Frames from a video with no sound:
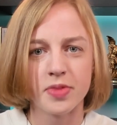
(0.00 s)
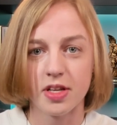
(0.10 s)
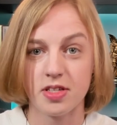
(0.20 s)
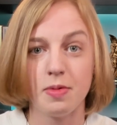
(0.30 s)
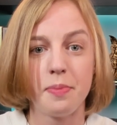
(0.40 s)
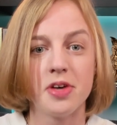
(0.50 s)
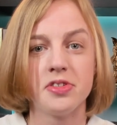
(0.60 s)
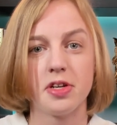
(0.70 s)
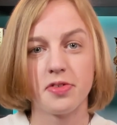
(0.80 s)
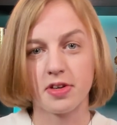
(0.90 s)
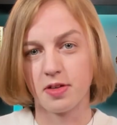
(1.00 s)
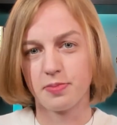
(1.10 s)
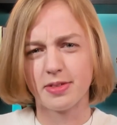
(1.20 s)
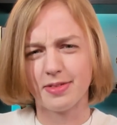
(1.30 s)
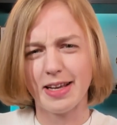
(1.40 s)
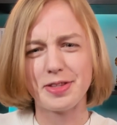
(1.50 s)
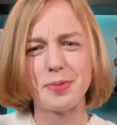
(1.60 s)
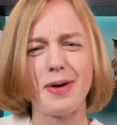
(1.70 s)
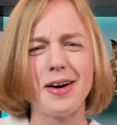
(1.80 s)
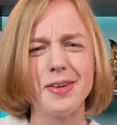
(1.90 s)
It's on my birth certificate, but at the
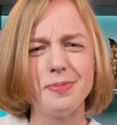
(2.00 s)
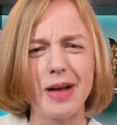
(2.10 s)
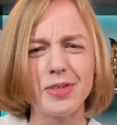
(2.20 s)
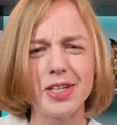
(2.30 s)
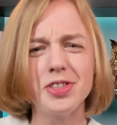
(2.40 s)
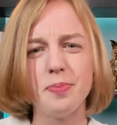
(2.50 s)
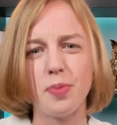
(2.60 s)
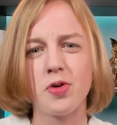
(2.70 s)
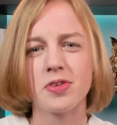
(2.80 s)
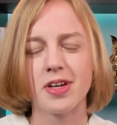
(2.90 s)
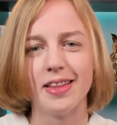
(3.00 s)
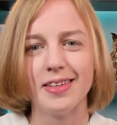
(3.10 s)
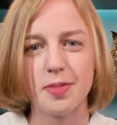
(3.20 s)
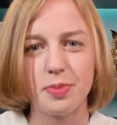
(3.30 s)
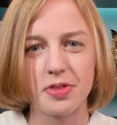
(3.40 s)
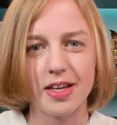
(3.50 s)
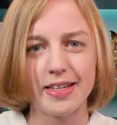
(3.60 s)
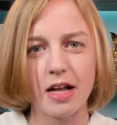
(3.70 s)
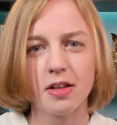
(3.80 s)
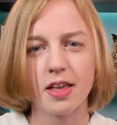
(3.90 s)
bottom, I was actually born Elizabeth
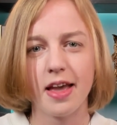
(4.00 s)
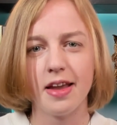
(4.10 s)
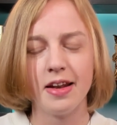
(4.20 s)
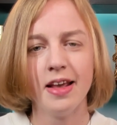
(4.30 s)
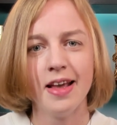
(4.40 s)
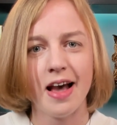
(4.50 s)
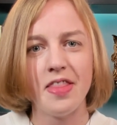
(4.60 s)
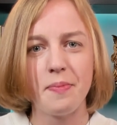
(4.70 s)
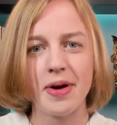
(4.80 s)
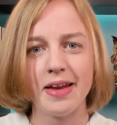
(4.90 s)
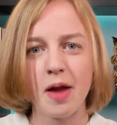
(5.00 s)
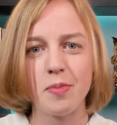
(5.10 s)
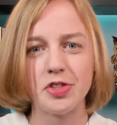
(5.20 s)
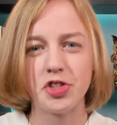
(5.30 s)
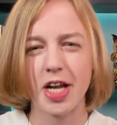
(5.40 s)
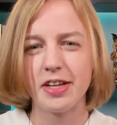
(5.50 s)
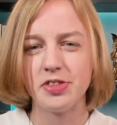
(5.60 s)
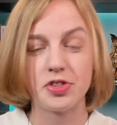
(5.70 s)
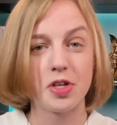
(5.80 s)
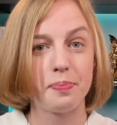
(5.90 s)
Adele Cain, and then my name was
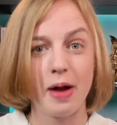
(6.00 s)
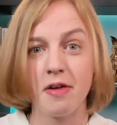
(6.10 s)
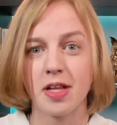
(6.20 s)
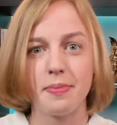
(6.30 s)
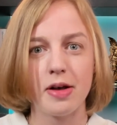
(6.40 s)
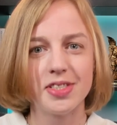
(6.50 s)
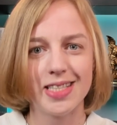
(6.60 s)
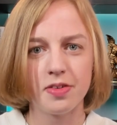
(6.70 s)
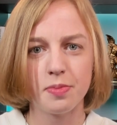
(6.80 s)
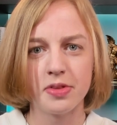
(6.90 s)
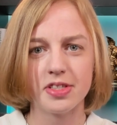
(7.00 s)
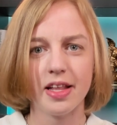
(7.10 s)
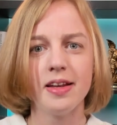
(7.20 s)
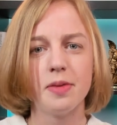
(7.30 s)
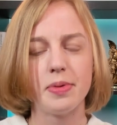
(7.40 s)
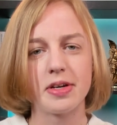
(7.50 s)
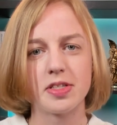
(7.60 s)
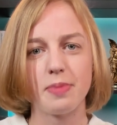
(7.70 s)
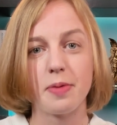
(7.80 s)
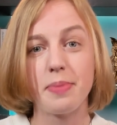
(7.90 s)
changed apparently about seven months later because
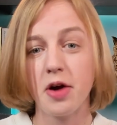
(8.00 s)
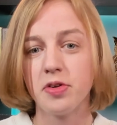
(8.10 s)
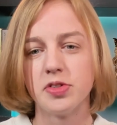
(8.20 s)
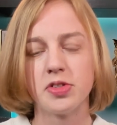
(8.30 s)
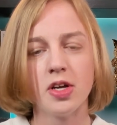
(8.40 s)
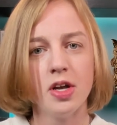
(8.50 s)
my parents,